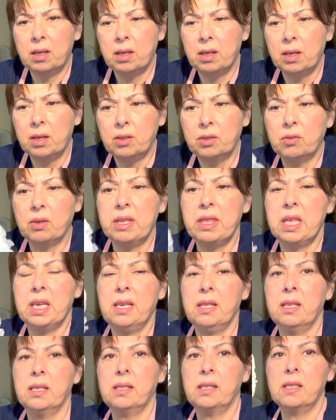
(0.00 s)
So I
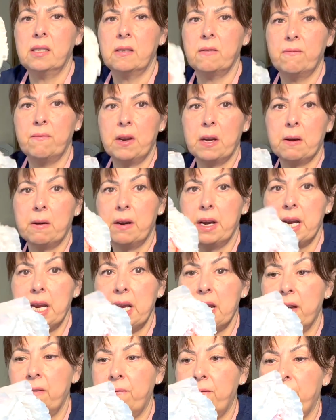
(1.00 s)
think this is a
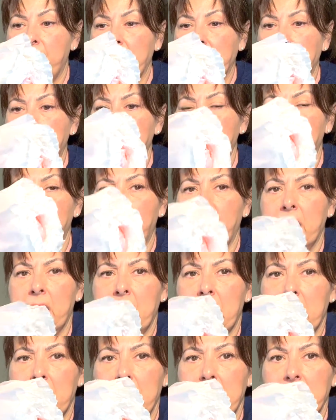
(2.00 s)
very effective,
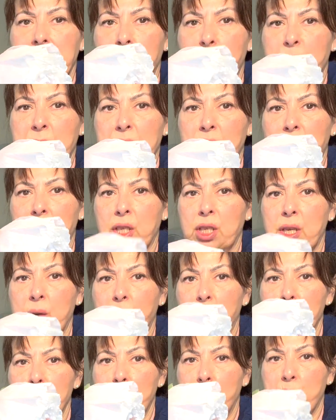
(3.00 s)
especially
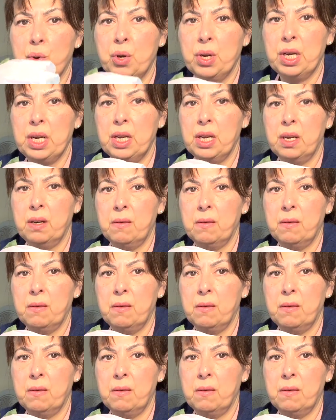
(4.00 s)
when you put it in a